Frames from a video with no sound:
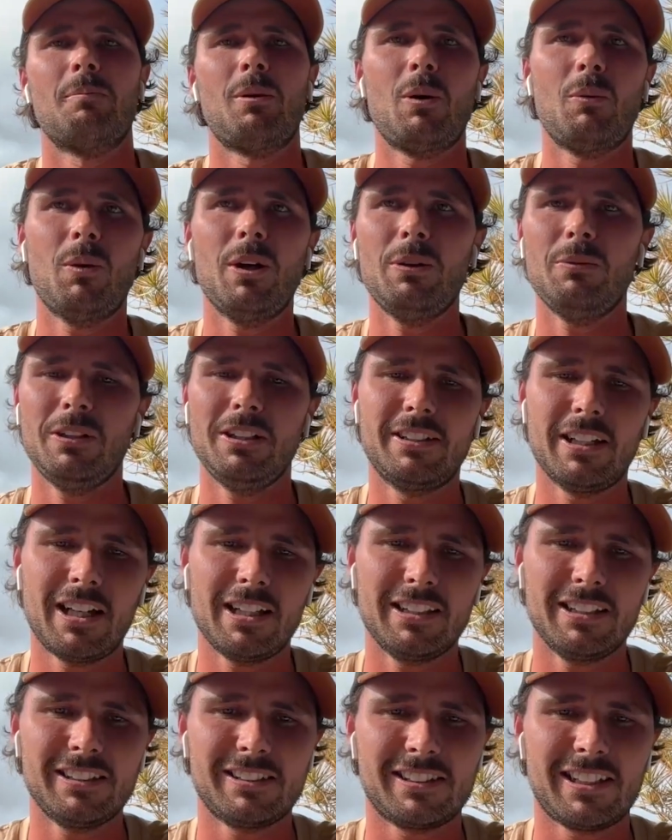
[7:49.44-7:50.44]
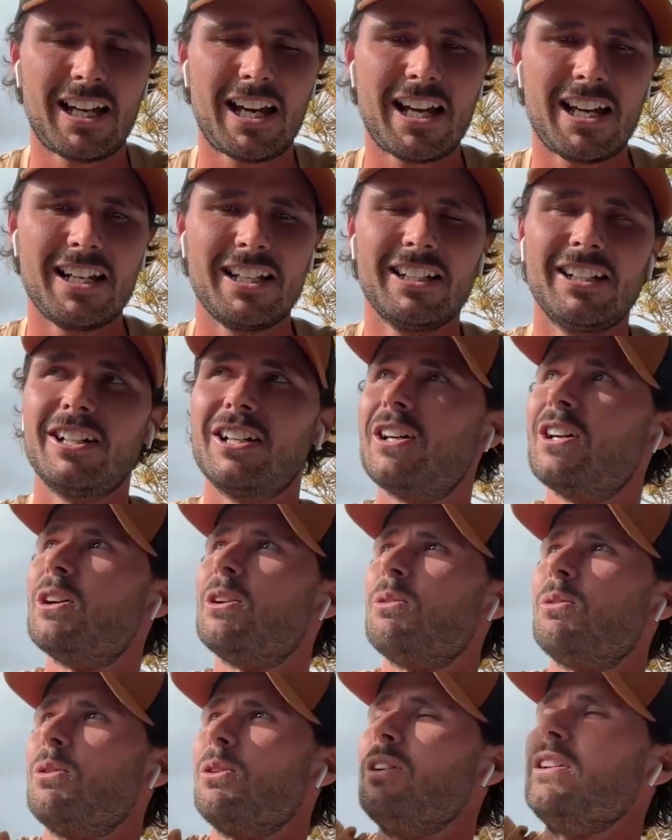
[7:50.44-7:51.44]
But when we done this day,
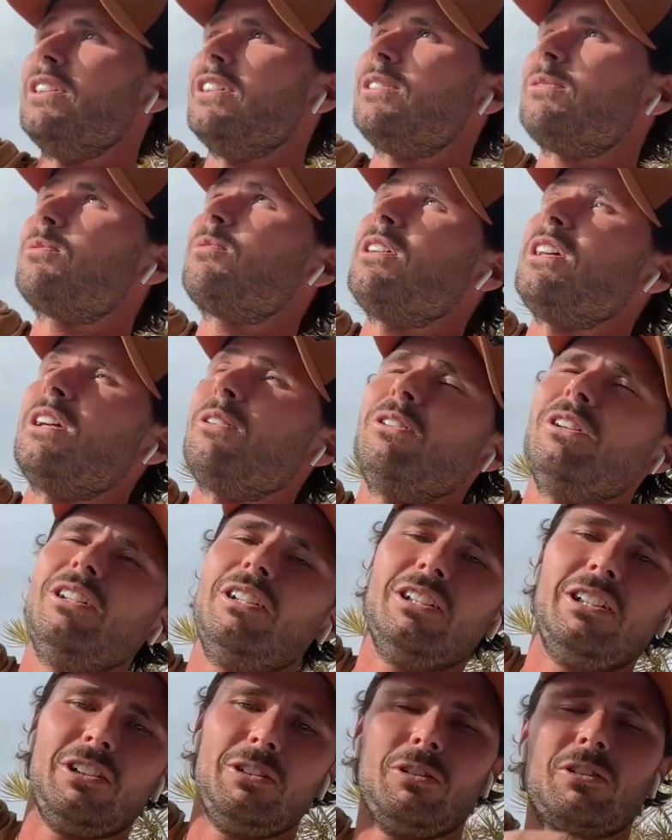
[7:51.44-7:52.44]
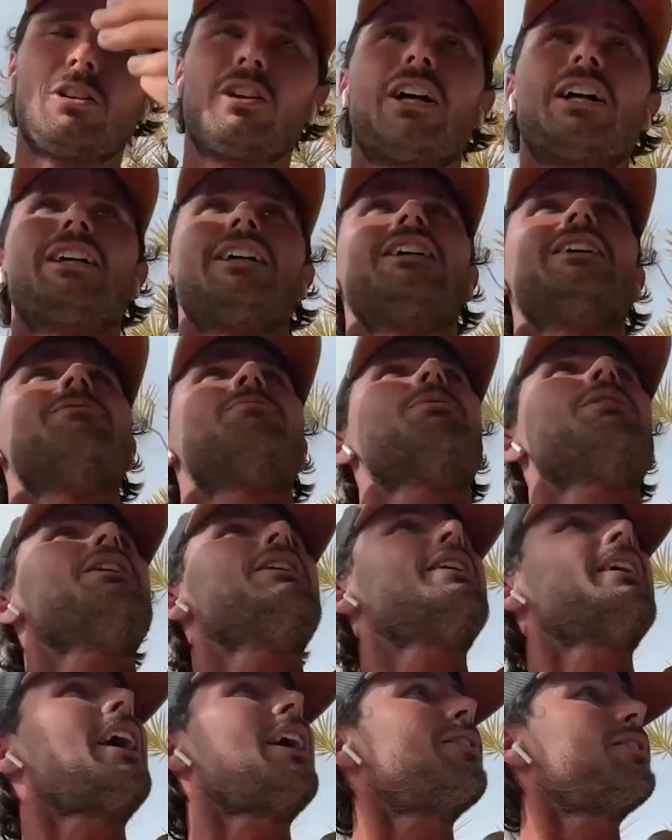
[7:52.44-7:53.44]
we're in this thing, we, like in a
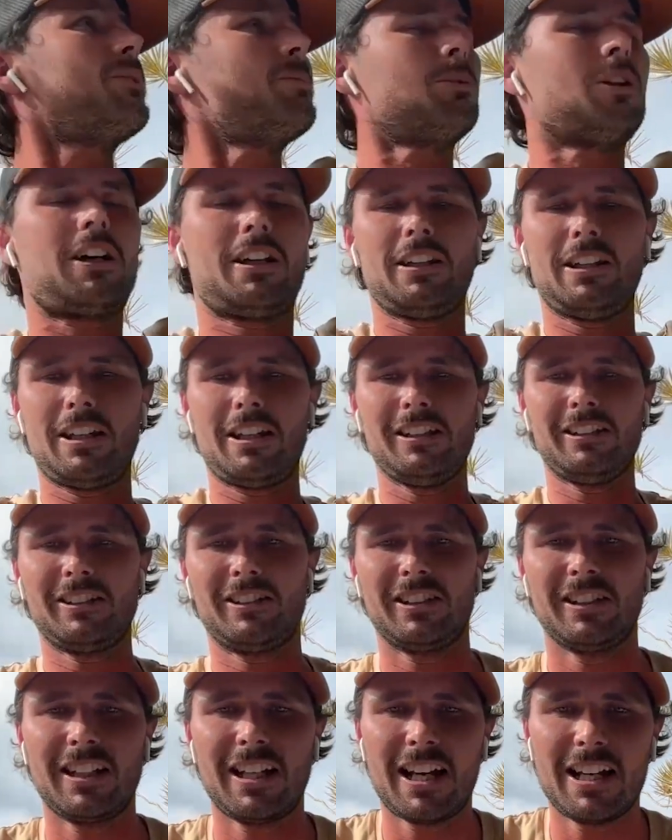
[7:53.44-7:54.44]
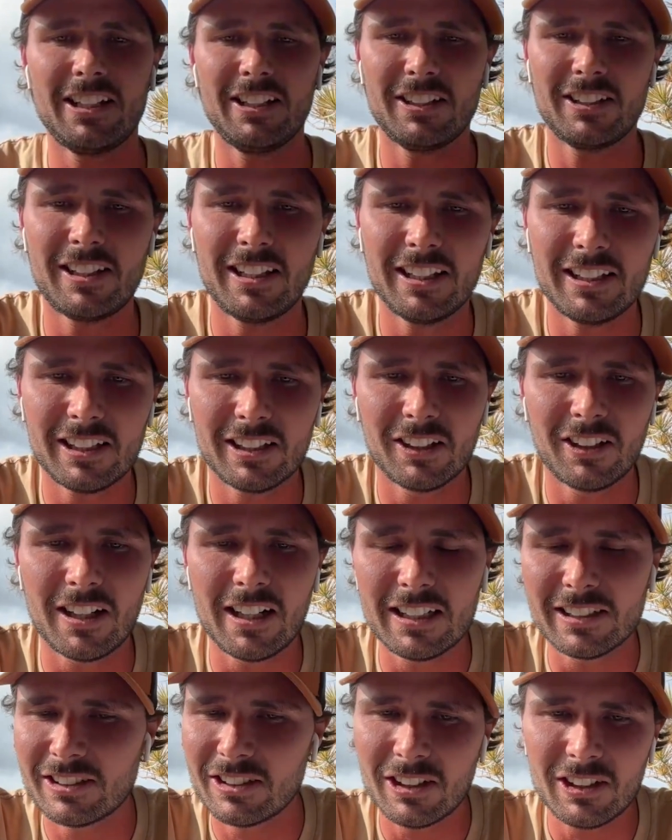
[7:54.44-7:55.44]
big chasm like this, and you're thinking
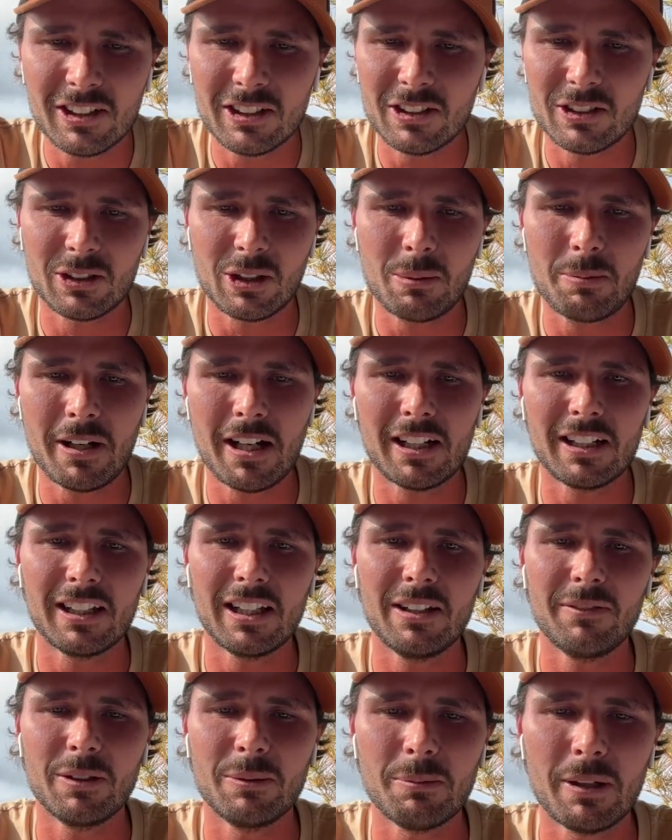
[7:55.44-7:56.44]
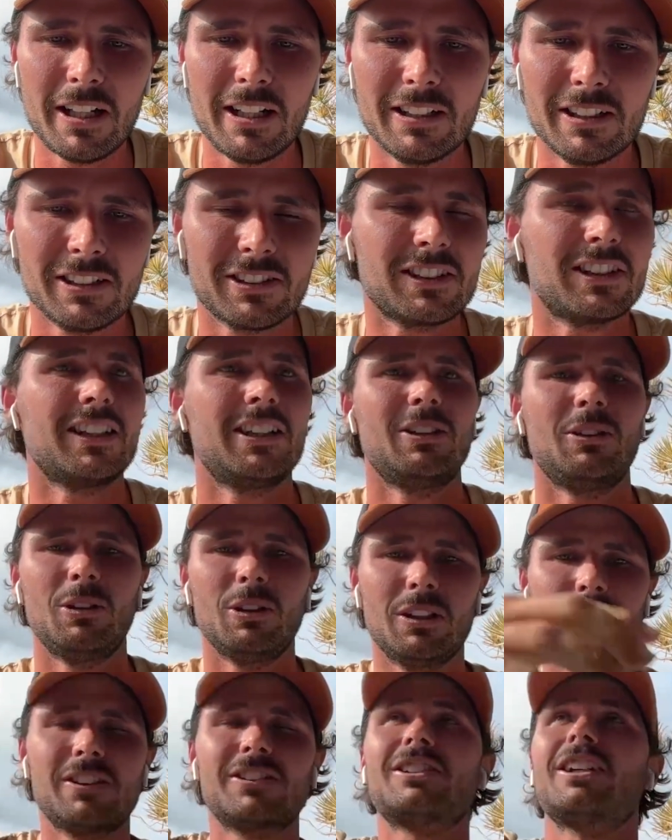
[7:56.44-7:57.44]
like, it's not going to drop out 11 meters. And then
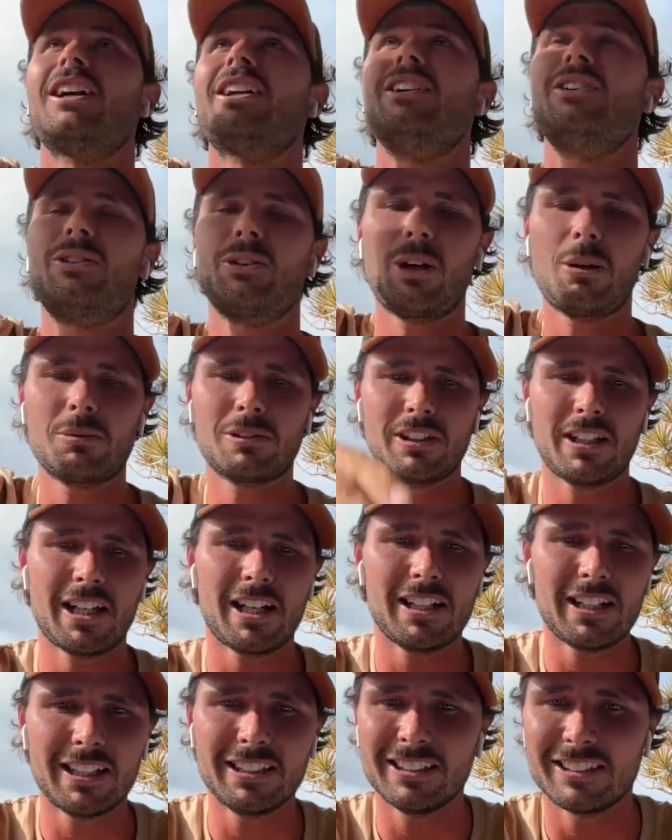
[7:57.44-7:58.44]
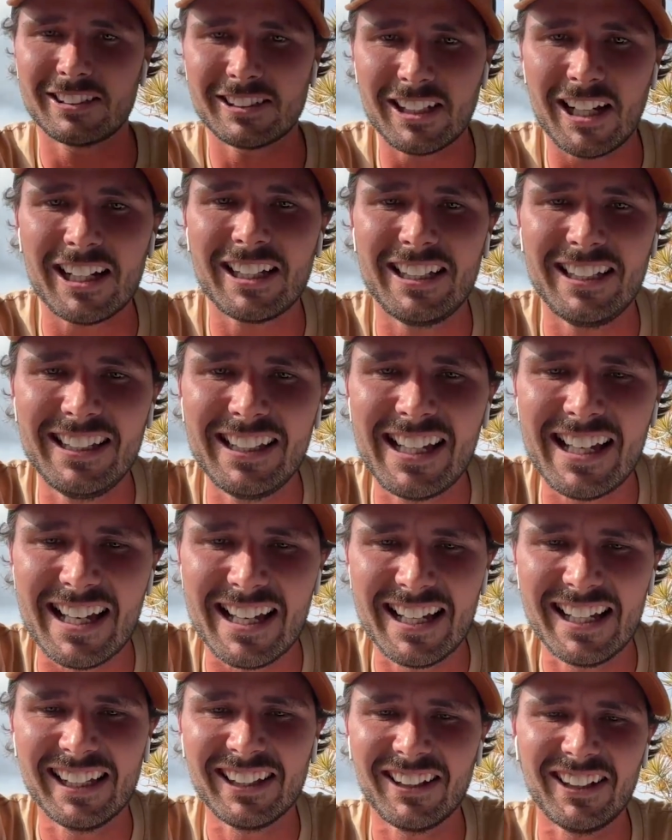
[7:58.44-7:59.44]
all of a sudden drops out and you're stuck in there.
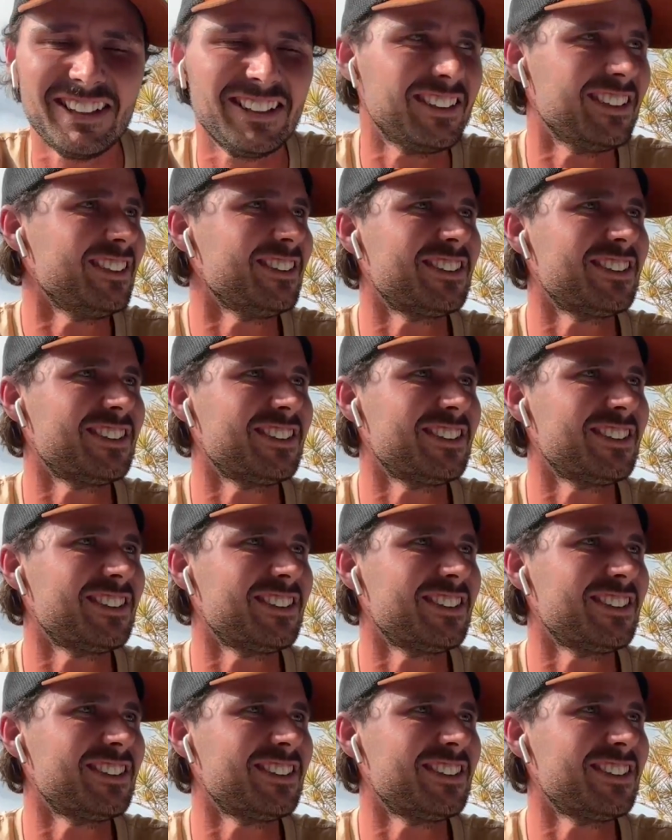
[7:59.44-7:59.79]
Like you're